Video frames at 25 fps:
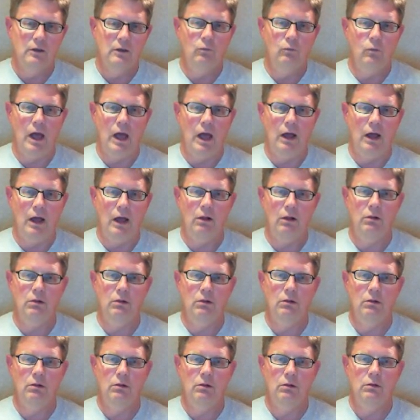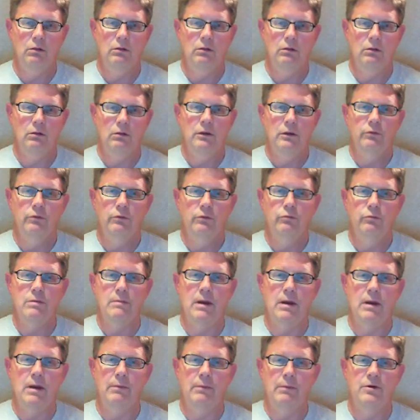Well,
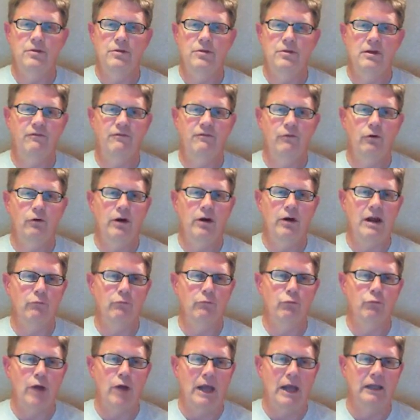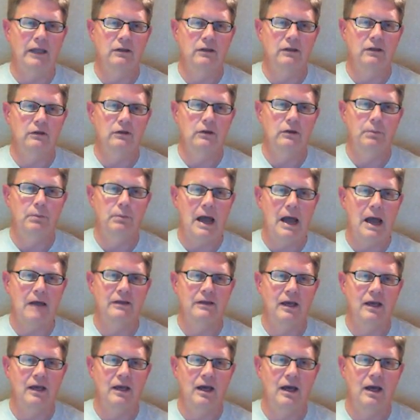remember that for a regular
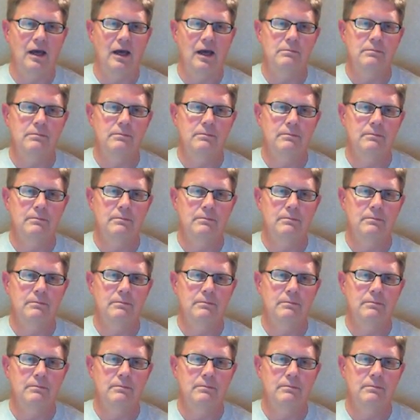polygon,